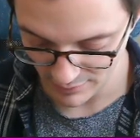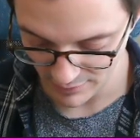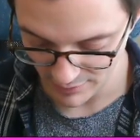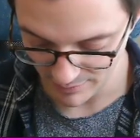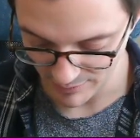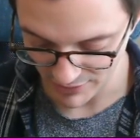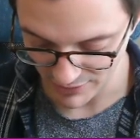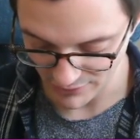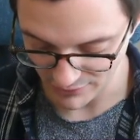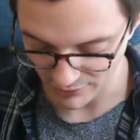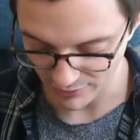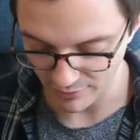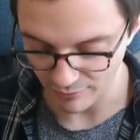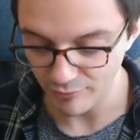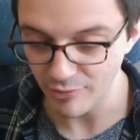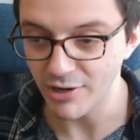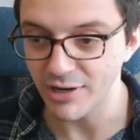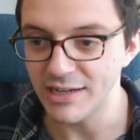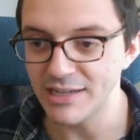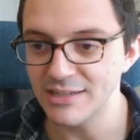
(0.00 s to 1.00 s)
Because on the
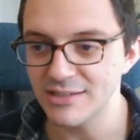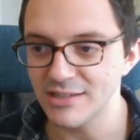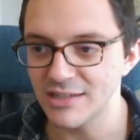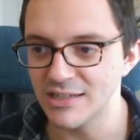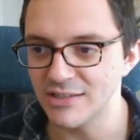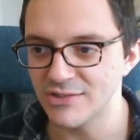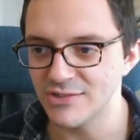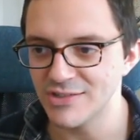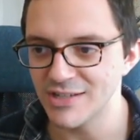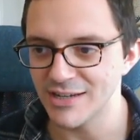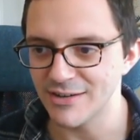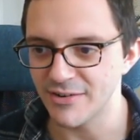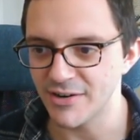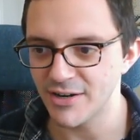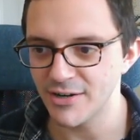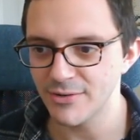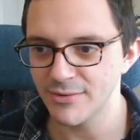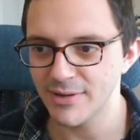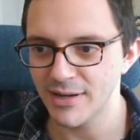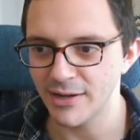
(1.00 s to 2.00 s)
right, it's
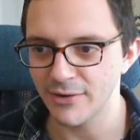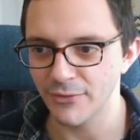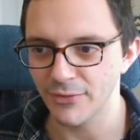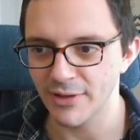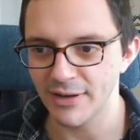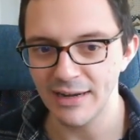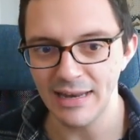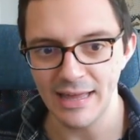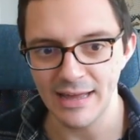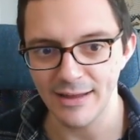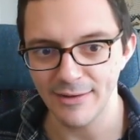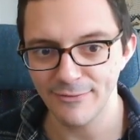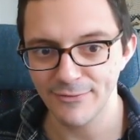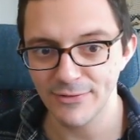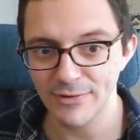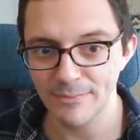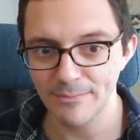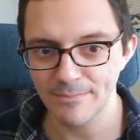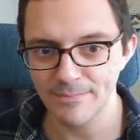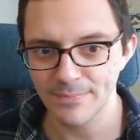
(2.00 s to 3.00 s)
0, and on the
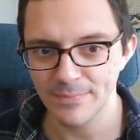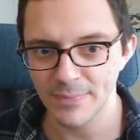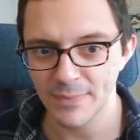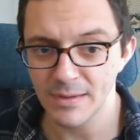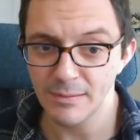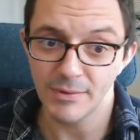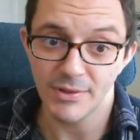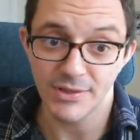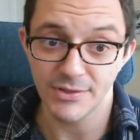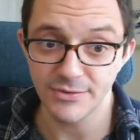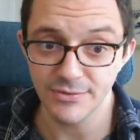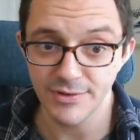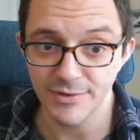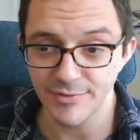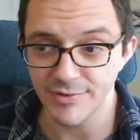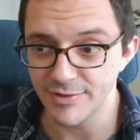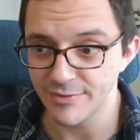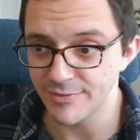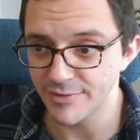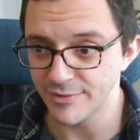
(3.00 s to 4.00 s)
left, well, the
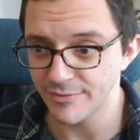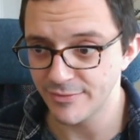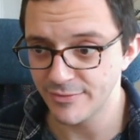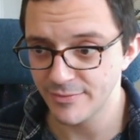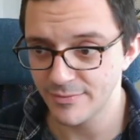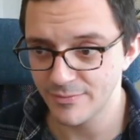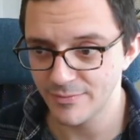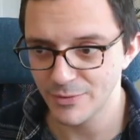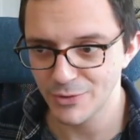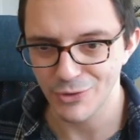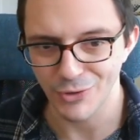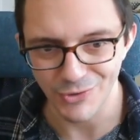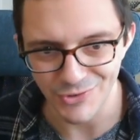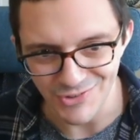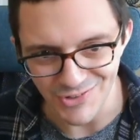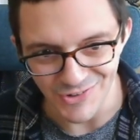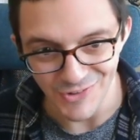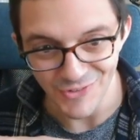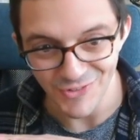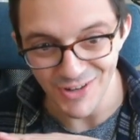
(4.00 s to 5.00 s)
derivative of
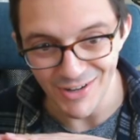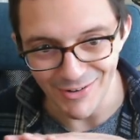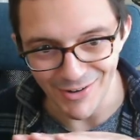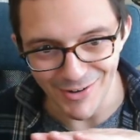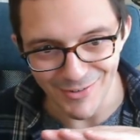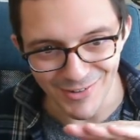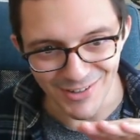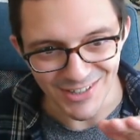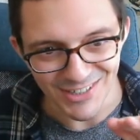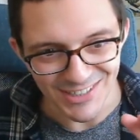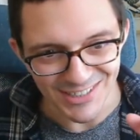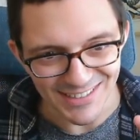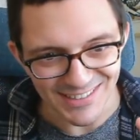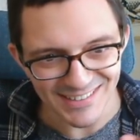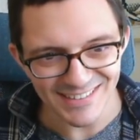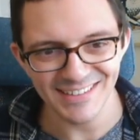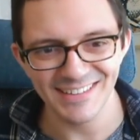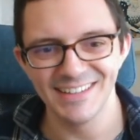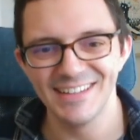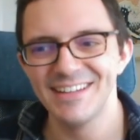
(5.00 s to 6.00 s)
constant 0 function,
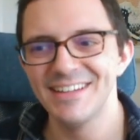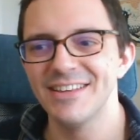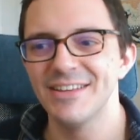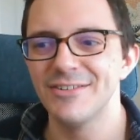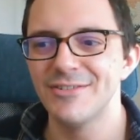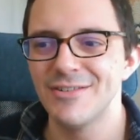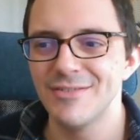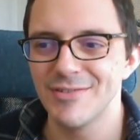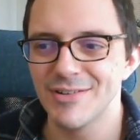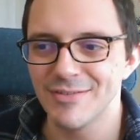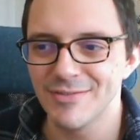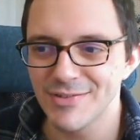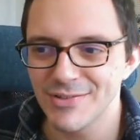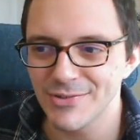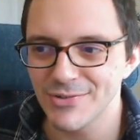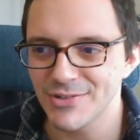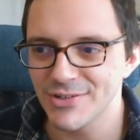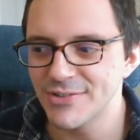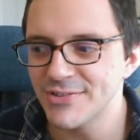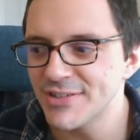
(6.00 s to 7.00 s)
the derivative is
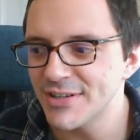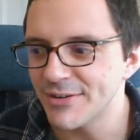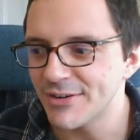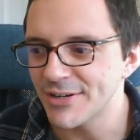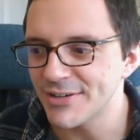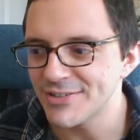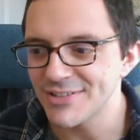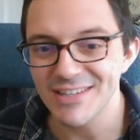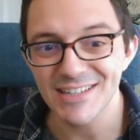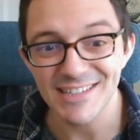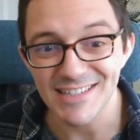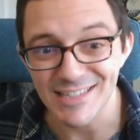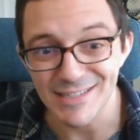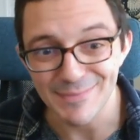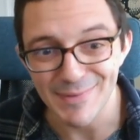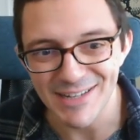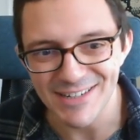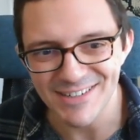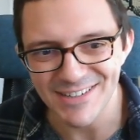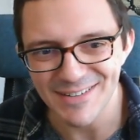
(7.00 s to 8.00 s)
also 0, so these things
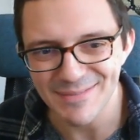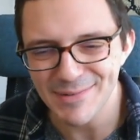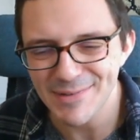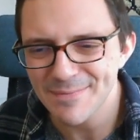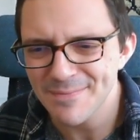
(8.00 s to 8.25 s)
match up.